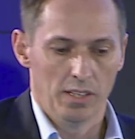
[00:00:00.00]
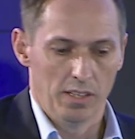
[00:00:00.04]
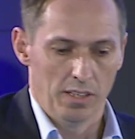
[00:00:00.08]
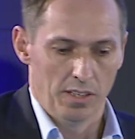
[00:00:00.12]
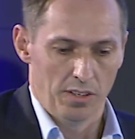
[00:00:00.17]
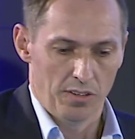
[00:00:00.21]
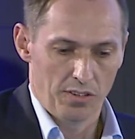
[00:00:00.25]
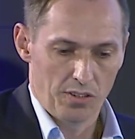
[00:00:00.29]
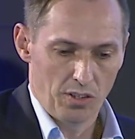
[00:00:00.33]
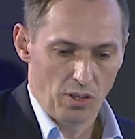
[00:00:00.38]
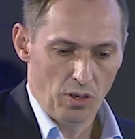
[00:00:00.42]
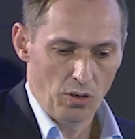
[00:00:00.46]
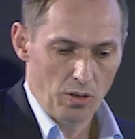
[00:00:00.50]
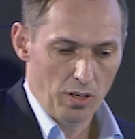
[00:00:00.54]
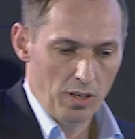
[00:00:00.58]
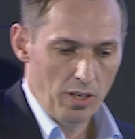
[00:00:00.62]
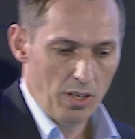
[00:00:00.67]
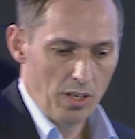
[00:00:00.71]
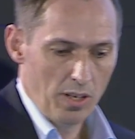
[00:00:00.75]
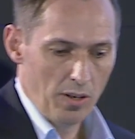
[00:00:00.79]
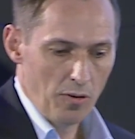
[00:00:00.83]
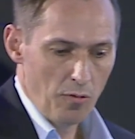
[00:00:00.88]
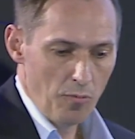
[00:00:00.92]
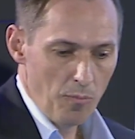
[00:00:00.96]
So
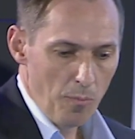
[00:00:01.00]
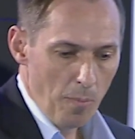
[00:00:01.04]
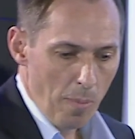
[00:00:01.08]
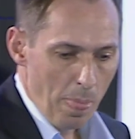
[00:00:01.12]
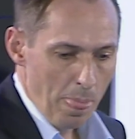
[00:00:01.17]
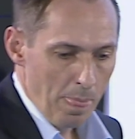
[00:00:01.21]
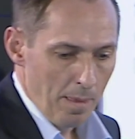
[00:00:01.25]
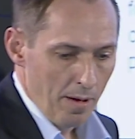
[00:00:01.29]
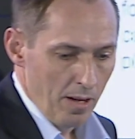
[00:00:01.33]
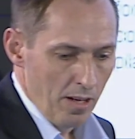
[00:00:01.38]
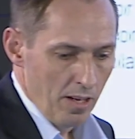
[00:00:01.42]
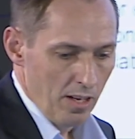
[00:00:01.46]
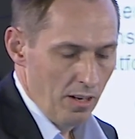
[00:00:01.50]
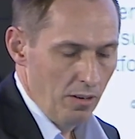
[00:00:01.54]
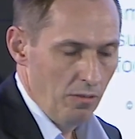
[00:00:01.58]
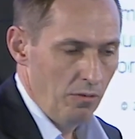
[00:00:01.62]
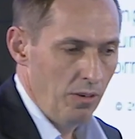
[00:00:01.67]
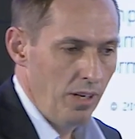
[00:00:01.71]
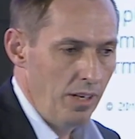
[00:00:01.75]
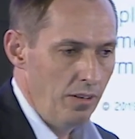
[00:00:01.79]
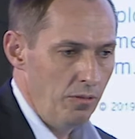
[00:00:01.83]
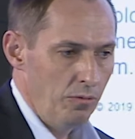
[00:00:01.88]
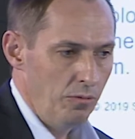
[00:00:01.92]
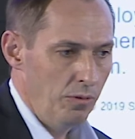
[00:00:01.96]

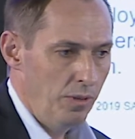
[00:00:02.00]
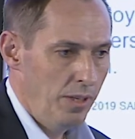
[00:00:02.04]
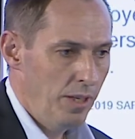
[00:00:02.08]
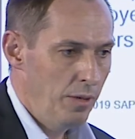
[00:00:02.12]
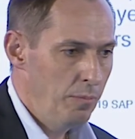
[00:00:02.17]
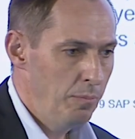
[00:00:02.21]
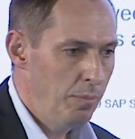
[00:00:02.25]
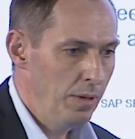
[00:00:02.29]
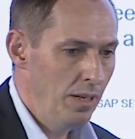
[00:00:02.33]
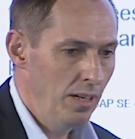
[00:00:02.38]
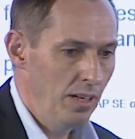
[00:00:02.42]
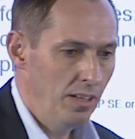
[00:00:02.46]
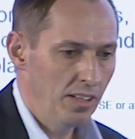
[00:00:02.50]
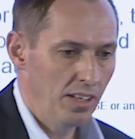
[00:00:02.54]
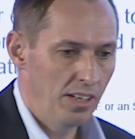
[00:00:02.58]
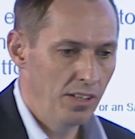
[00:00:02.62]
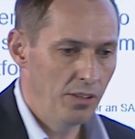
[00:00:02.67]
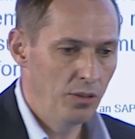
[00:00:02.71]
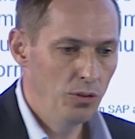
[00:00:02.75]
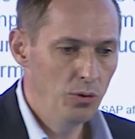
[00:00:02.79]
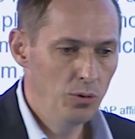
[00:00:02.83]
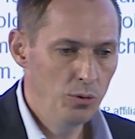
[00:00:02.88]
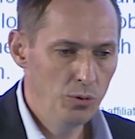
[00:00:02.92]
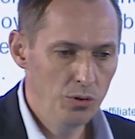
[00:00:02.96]
when we build a
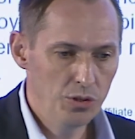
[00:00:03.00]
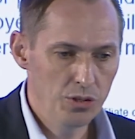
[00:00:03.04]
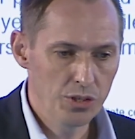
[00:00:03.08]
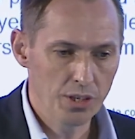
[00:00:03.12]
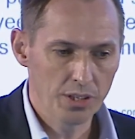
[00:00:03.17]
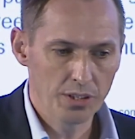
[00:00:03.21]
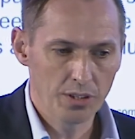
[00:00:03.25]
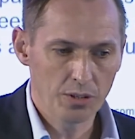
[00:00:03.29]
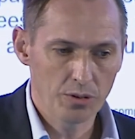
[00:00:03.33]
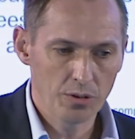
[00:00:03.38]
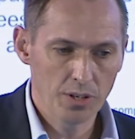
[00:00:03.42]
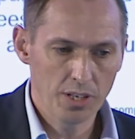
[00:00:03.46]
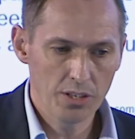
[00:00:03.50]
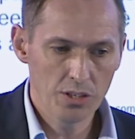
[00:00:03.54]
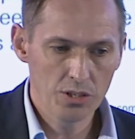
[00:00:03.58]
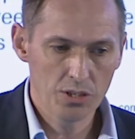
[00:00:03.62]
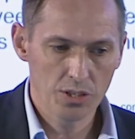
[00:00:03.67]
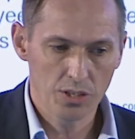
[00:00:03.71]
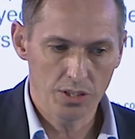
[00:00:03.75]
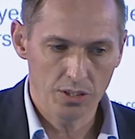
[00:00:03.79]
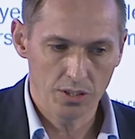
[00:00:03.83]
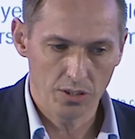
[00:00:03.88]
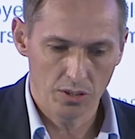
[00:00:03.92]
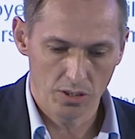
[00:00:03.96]
new
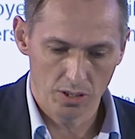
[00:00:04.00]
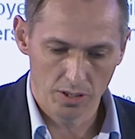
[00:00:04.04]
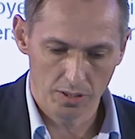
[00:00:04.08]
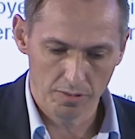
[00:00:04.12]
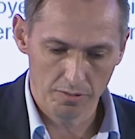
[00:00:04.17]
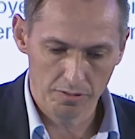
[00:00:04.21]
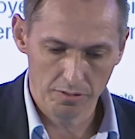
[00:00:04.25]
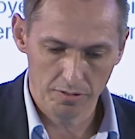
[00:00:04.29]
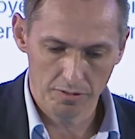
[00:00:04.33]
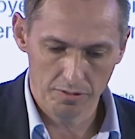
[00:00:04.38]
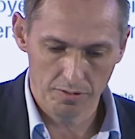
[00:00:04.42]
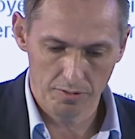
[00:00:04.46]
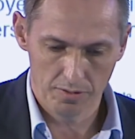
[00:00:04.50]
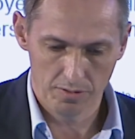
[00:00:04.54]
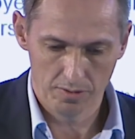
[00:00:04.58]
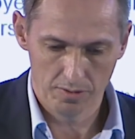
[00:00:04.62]
generation of